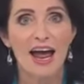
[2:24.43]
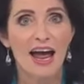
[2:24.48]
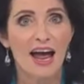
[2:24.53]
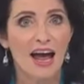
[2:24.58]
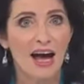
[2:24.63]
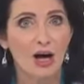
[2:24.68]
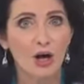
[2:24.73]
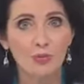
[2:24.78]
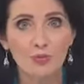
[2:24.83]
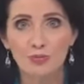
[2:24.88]

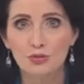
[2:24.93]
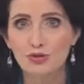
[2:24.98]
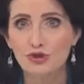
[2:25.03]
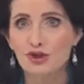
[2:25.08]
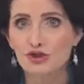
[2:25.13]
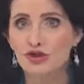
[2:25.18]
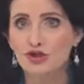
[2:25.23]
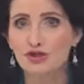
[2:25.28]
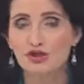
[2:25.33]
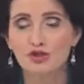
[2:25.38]
help
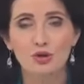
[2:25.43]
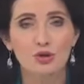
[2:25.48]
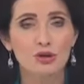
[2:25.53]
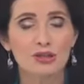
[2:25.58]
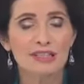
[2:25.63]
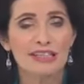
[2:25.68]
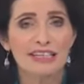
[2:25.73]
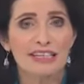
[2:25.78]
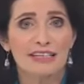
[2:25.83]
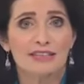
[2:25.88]

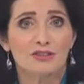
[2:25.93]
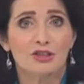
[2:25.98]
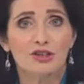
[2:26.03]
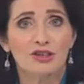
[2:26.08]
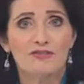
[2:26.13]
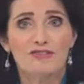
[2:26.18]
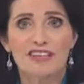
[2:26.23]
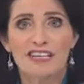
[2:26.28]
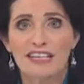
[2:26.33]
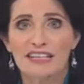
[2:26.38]
restore the look
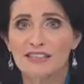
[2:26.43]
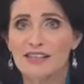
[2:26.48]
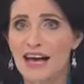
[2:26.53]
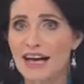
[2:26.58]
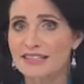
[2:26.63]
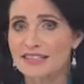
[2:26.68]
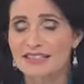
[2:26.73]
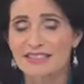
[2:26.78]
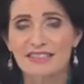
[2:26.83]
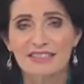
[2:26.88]
of the
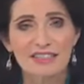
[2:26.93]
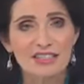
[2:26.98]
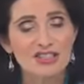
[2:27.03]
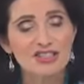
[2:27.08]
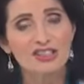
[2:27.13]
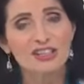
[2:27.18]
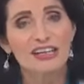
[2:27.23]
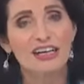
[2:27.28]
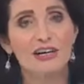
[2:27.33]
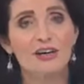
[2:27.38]

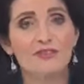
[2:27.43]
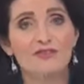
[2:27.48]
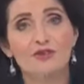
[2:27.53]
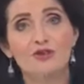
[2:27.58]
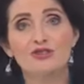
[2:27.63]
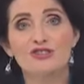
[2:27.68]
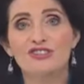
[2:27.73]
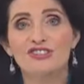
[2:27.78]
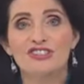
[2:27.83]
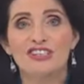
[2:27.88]
elasticity of
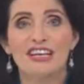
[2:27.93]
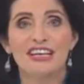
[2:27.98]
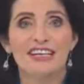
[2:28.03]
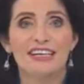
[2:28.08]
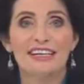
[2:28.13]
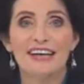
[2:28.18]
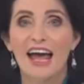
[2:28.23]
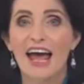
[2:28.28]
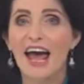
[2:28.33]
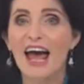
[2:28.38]
your
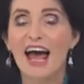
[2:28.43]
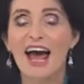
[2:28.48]
skin,